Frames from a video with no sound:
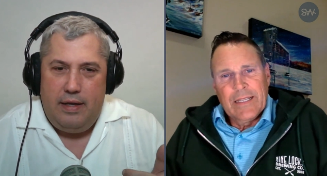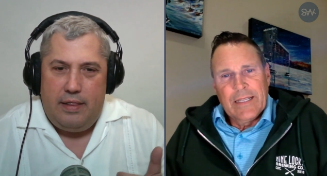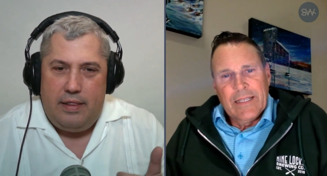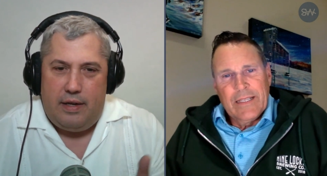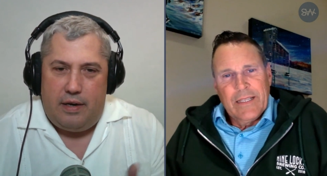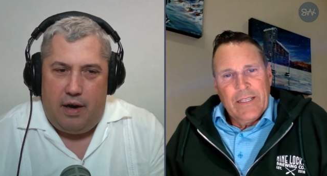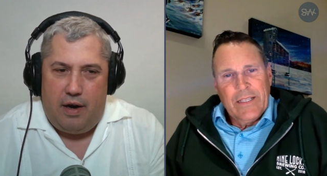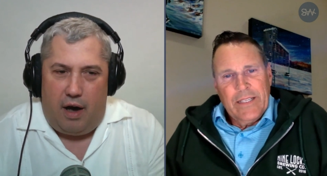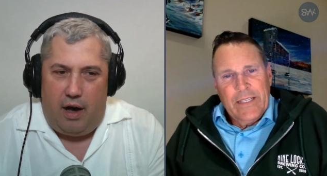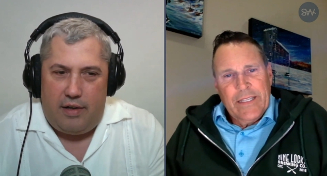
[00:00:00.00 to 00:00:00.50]
Speaker 1: the
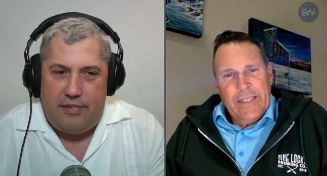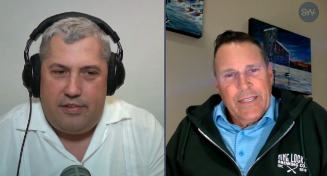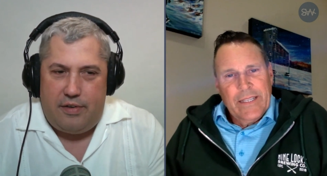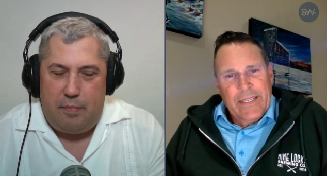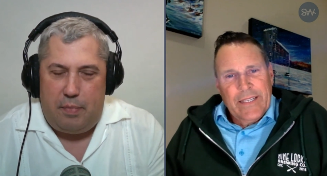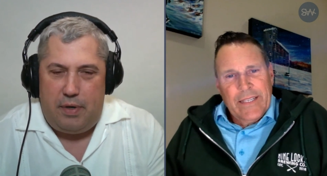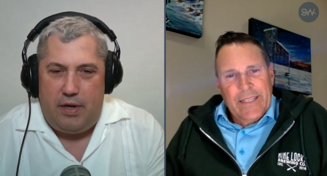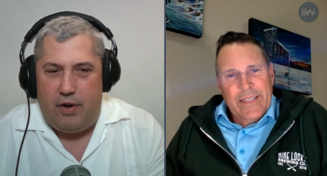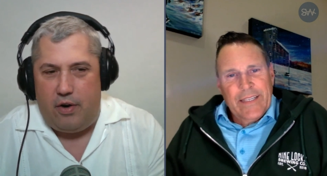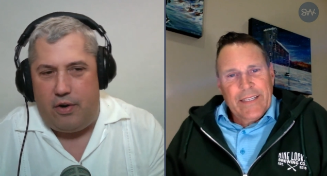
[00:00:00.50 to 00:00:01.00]
cost of
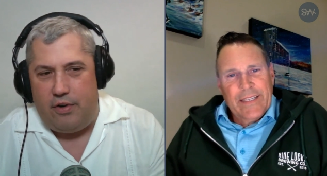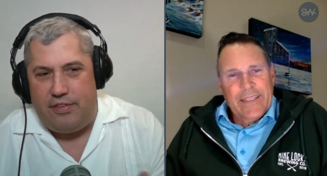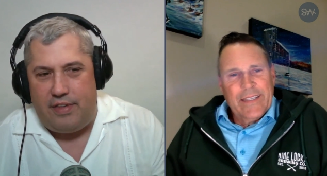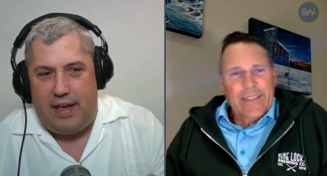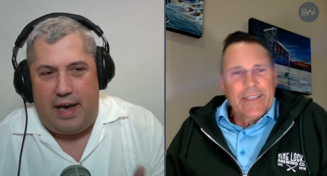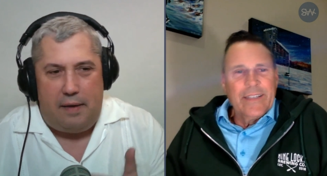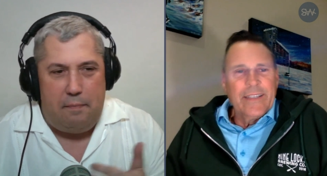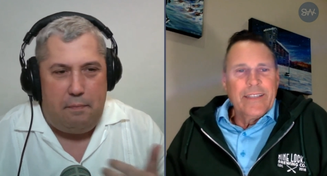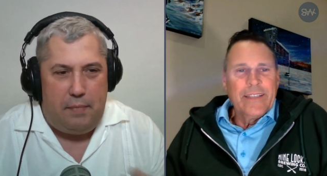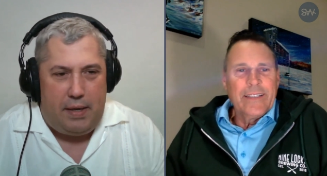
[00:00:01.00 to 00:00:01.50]
beer, or has
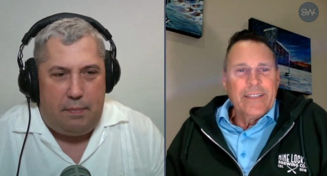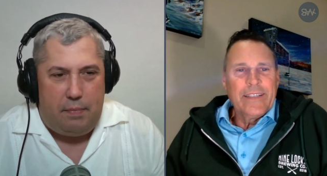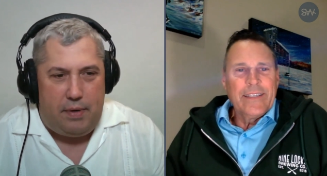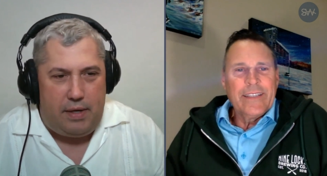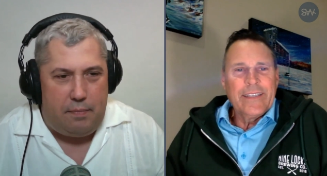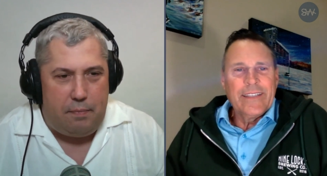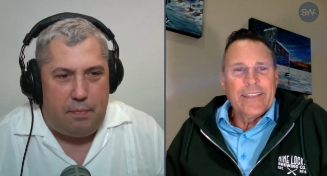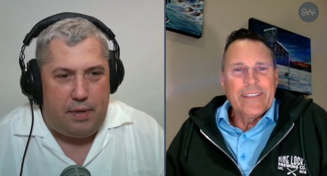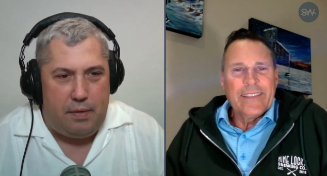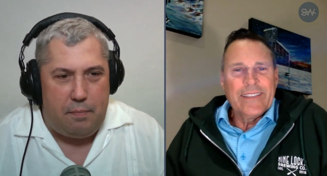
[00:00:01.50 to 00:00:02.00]
that maybe
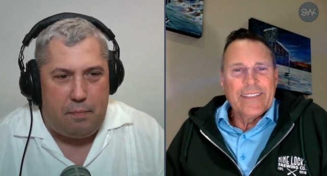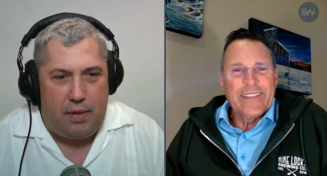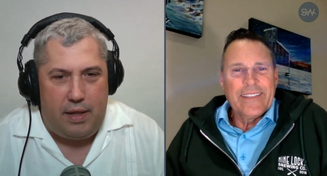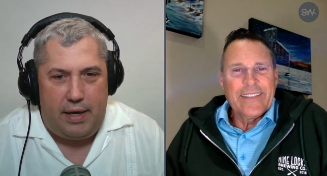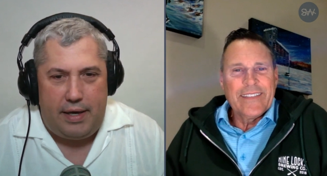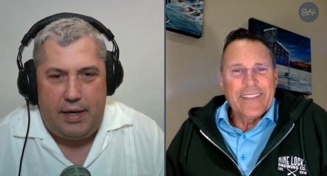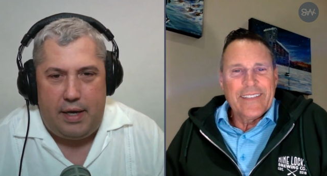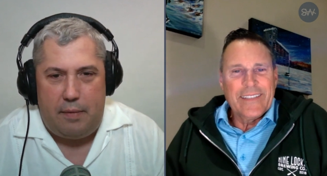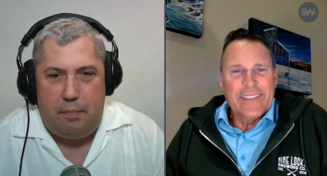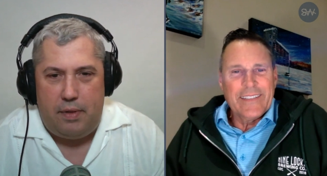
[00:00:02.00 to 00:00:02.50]
been
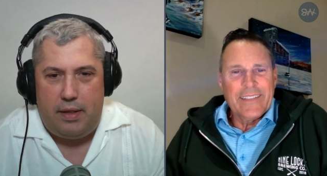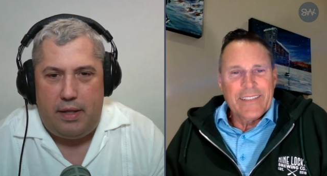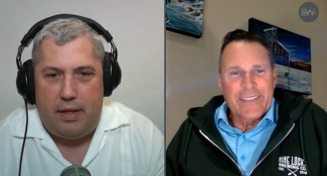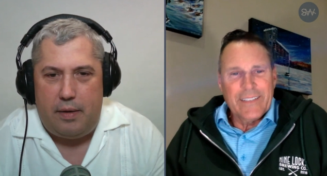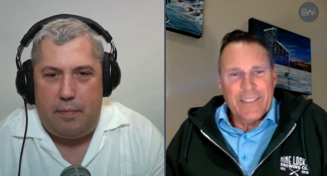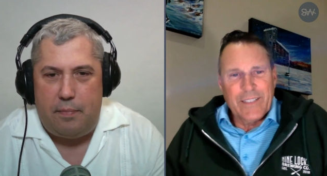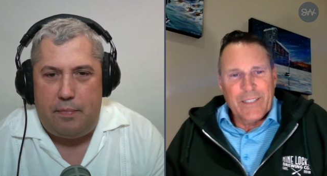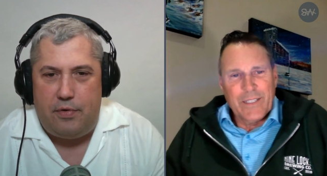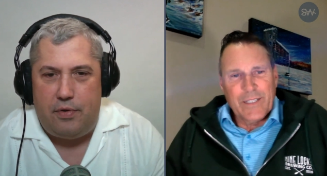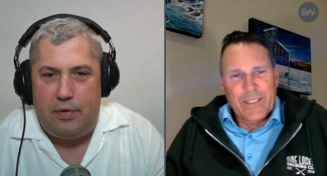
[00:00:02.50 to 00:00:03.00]
played up a
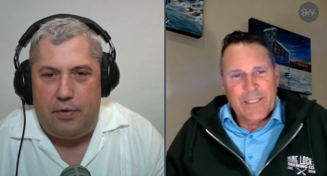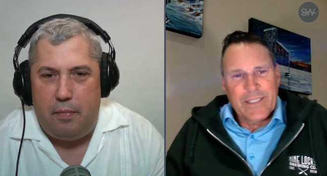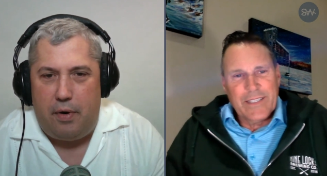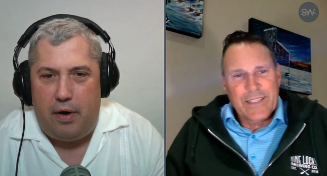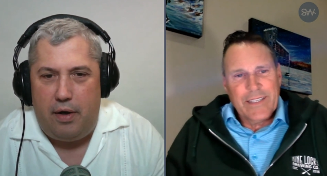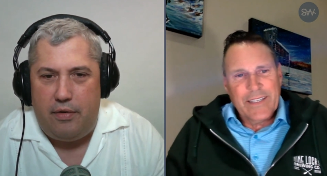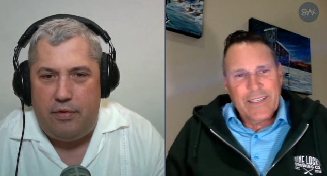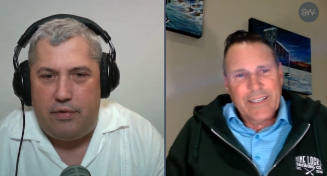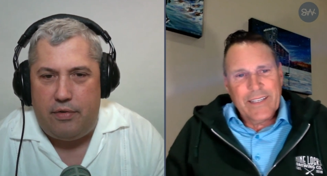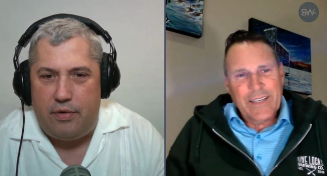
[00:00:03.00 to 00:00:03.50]
little too
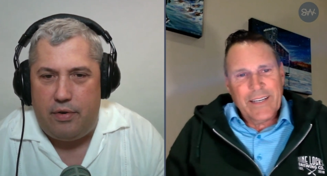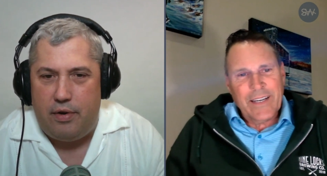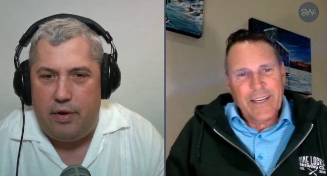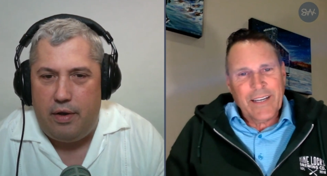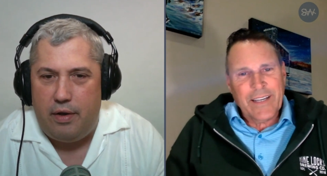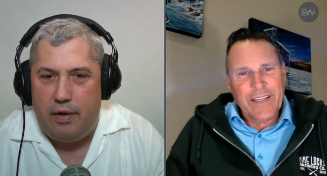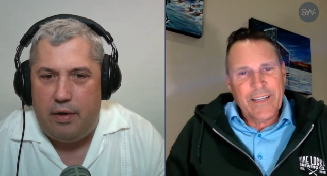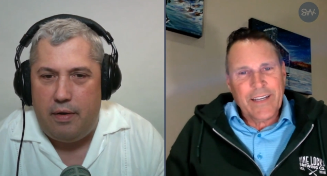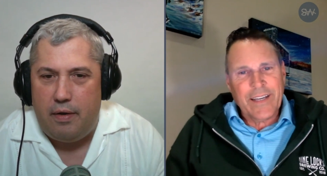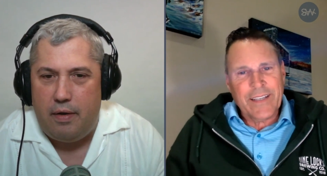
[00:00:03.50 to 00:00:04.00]
much?
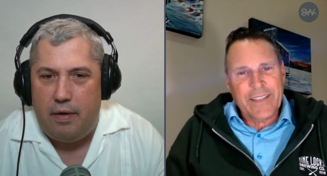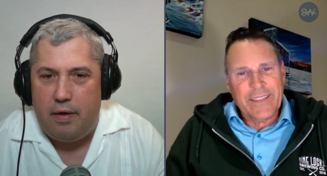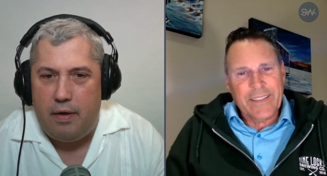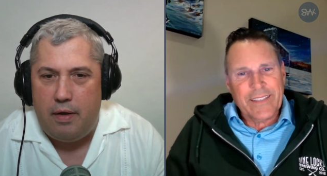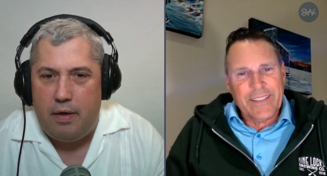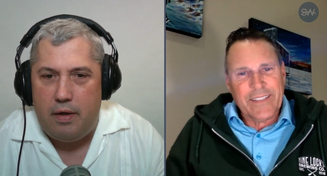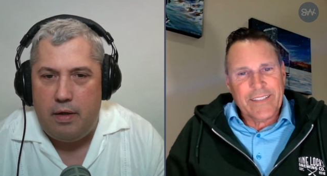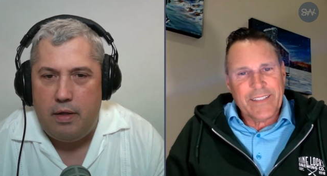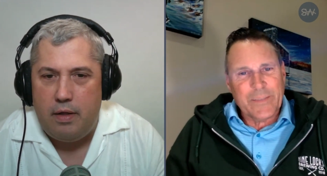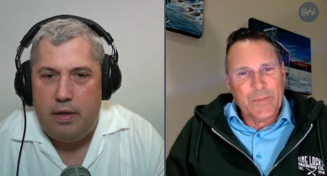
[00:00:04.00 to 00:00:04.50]
I
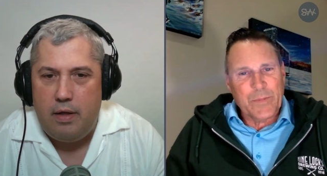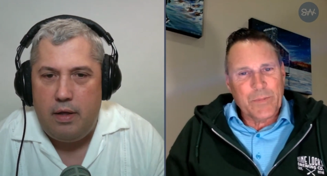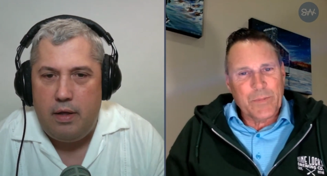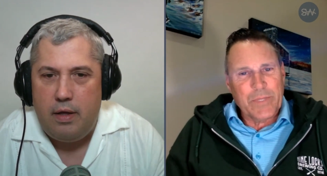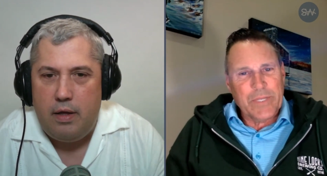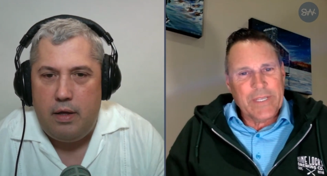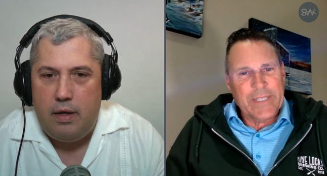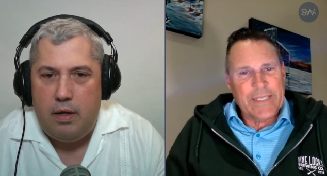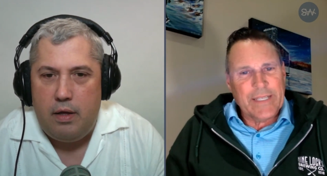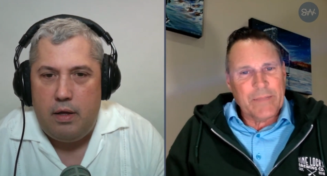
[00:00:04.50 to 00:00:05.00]
think it's been
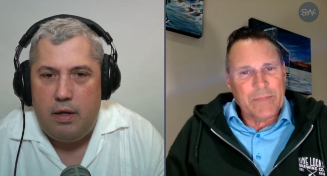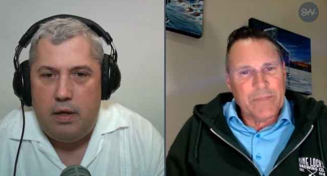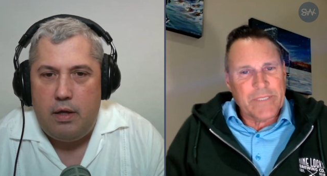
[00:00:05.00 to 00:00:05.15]
Speaker 2: played up